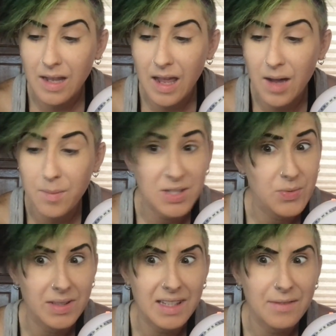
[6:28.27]
how much
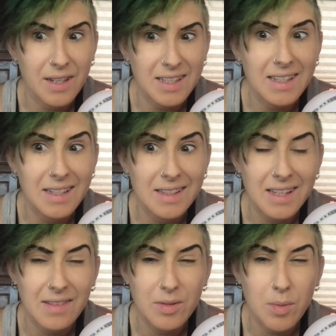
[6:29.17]
relief I need at the
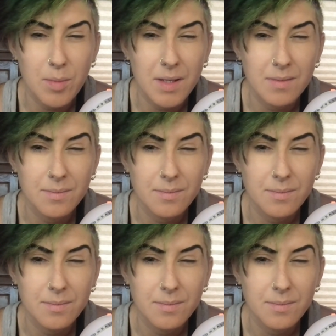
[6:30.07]
given moment.